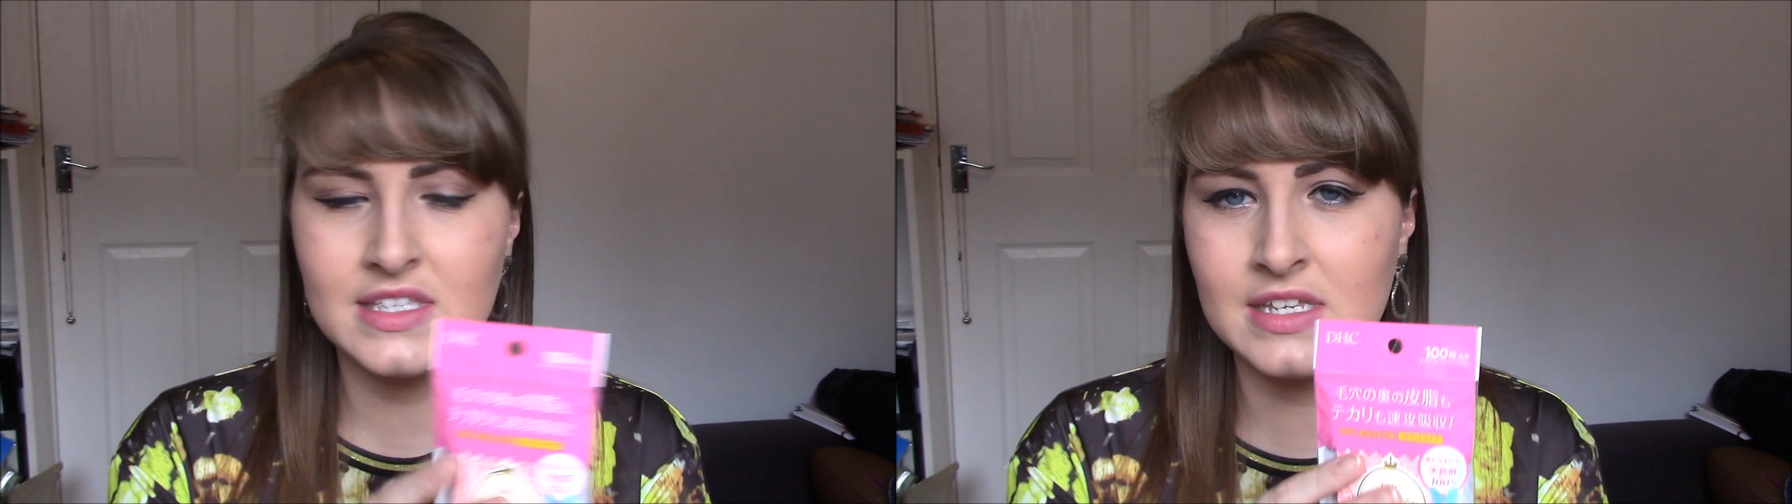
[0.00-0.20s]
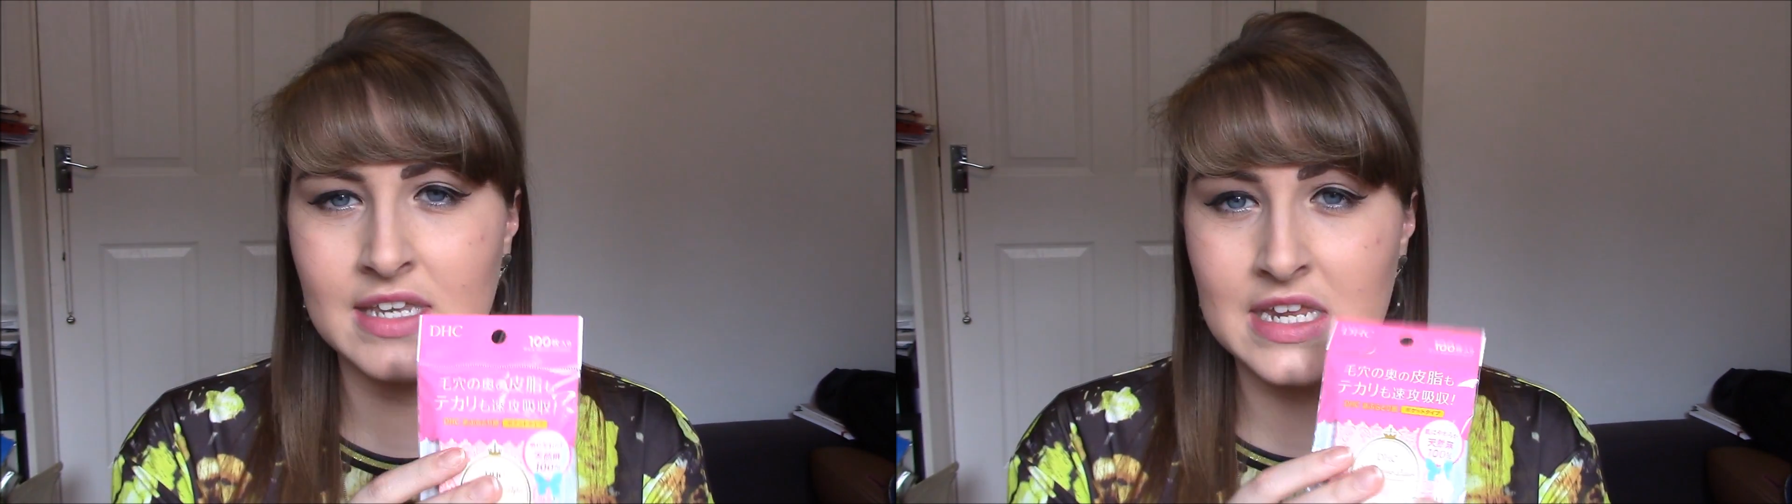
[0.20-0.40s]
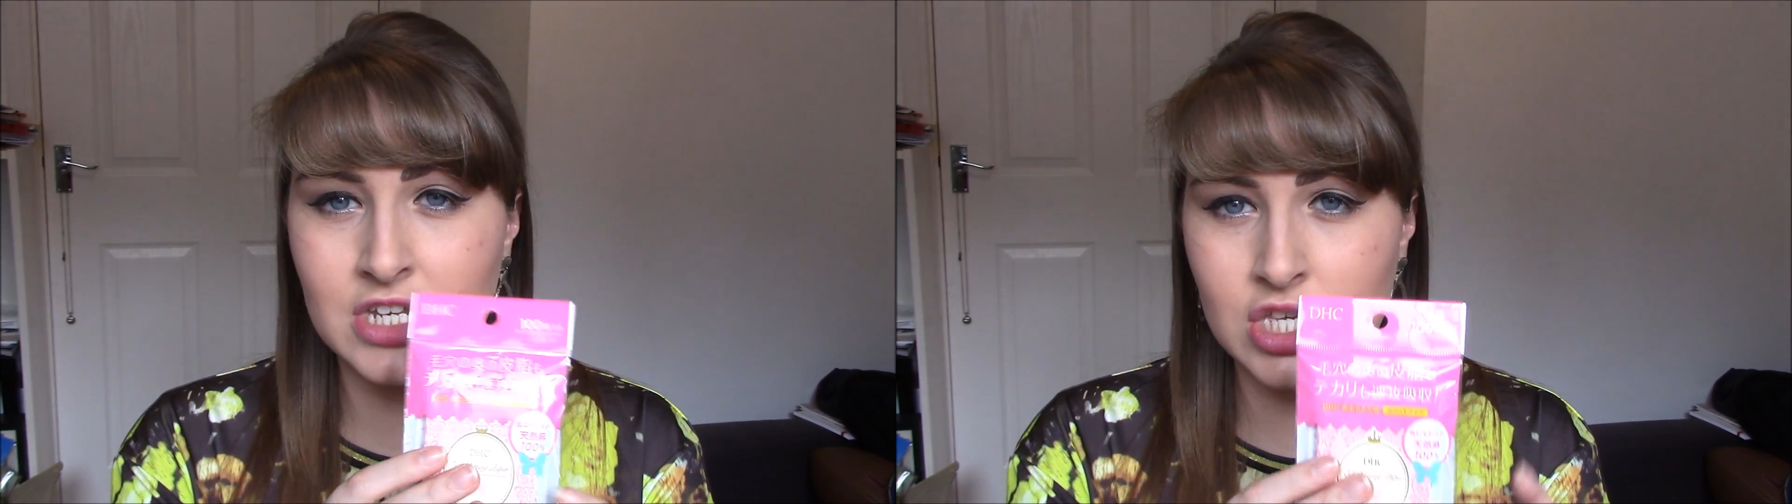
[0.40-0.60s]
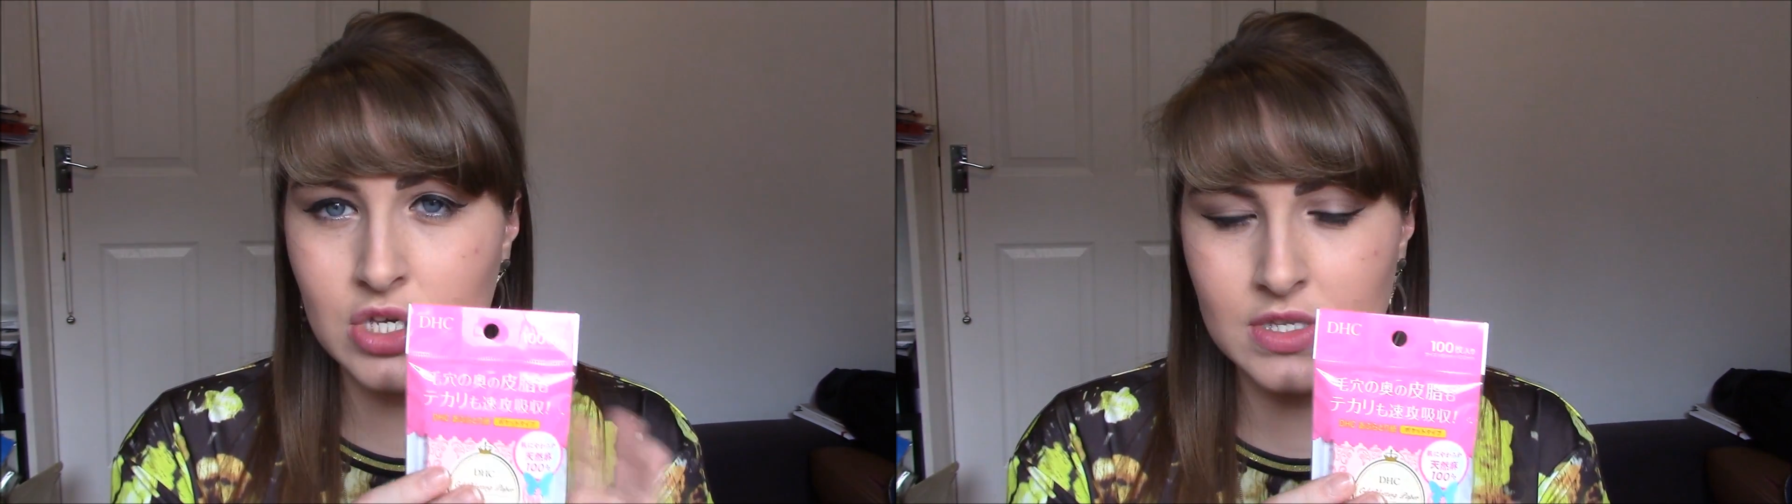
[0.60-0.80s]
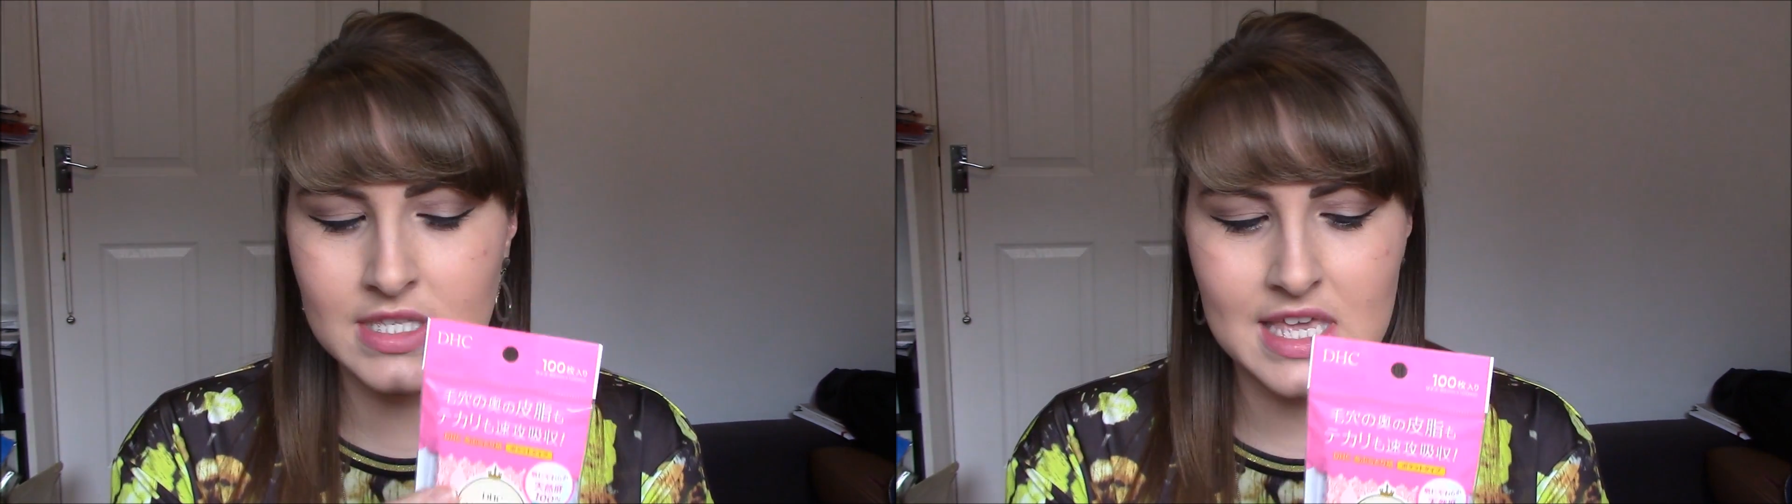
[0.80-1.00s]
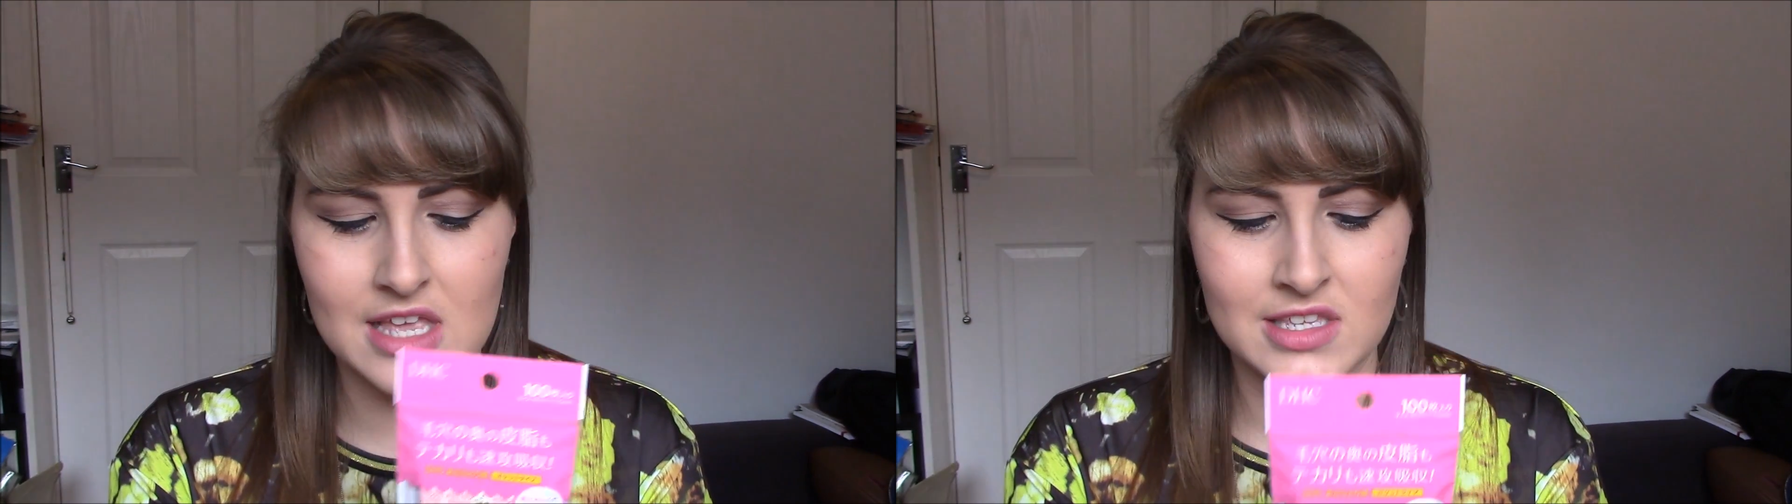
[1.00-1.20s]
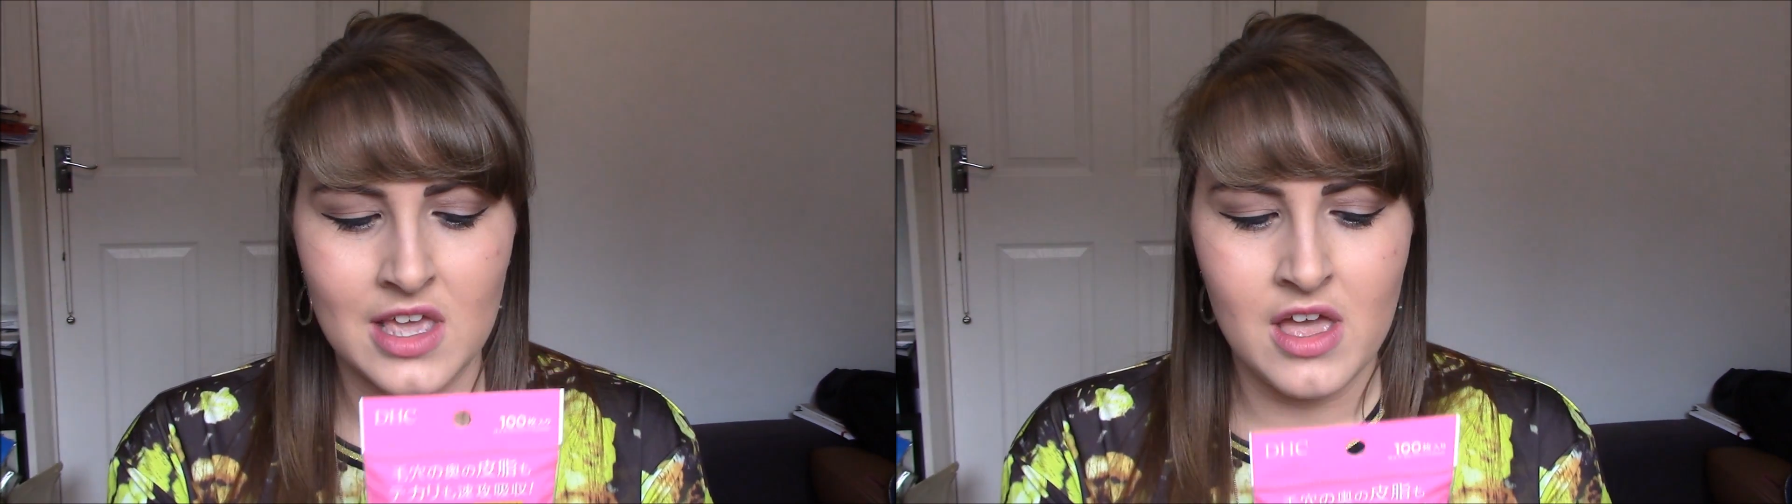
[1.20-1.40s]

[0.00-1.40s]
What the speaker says: to need to use these,